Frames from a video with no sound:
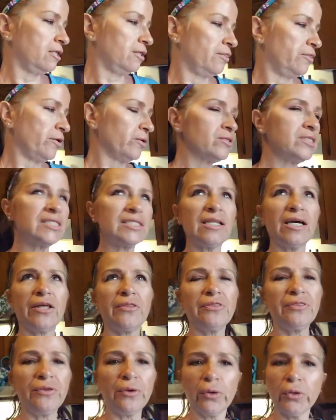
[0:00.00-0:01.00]
There's like
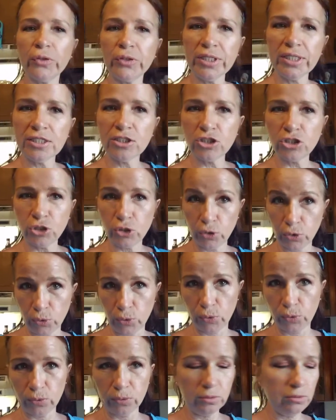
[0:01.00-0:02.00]

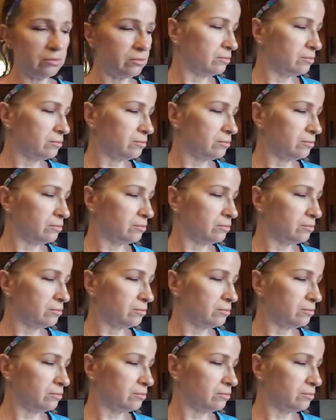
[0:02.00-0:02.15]
32